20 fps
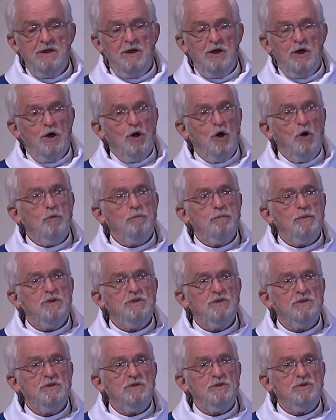
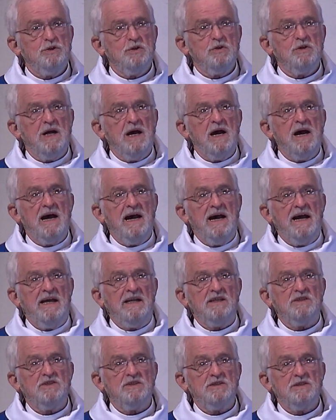Open your
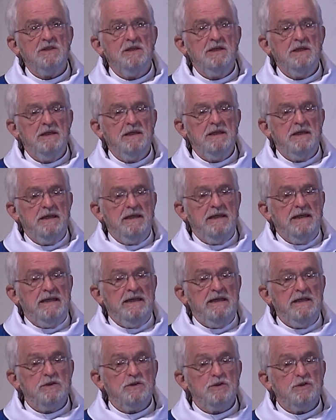eyes.
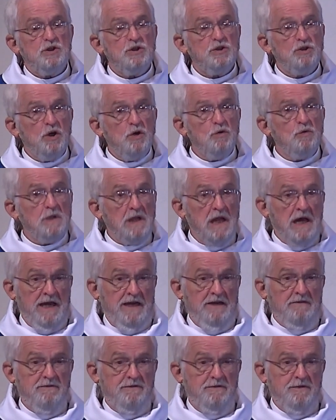He'll show
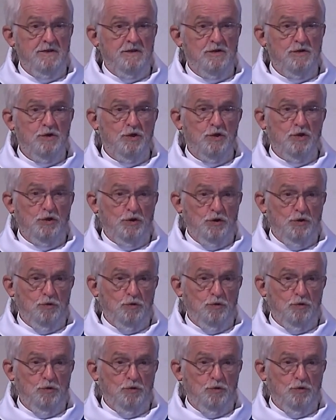life to you.